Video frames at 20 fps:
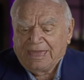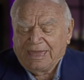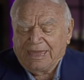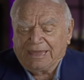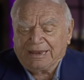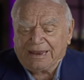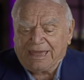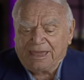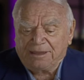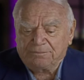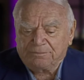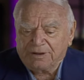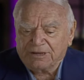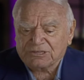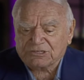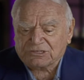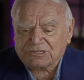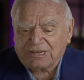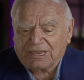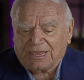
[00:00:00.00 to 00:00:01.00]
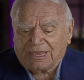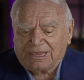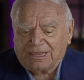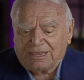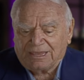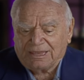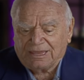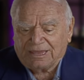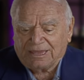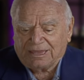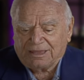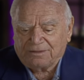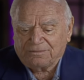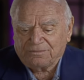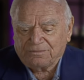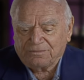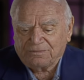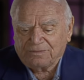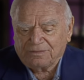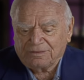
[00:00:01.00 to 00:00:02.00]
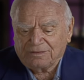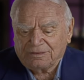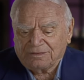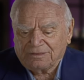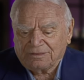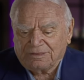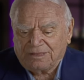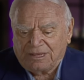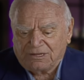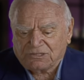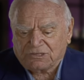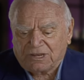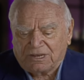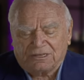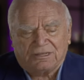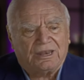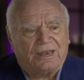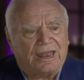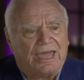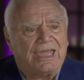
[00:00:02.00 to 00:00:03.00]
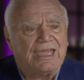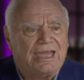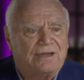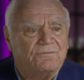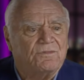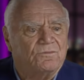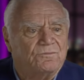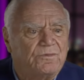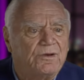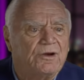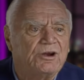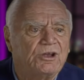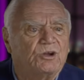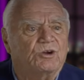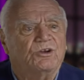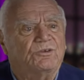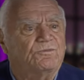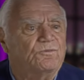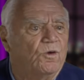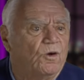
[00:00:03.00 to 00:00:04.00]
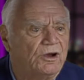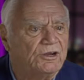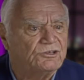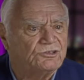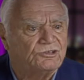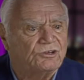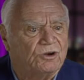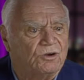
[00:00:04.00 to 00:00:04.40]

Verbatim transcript: And I must say, they said that I have a very good voice,